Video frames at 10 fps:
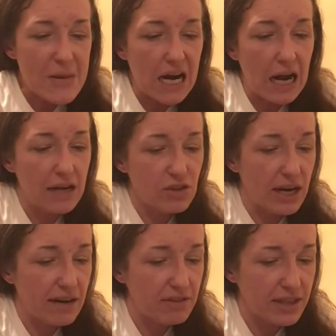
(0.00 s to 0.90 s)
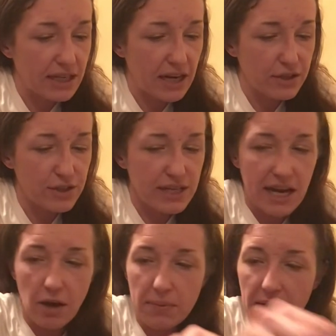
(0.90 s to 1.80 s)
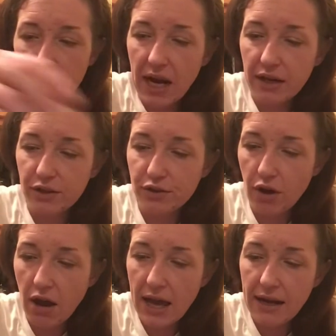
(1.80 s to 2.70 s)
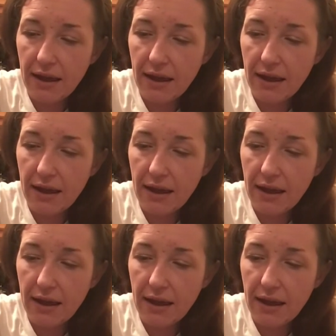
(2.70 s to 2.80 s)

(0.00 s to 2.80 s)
I tried everything I could to help him, and I could not.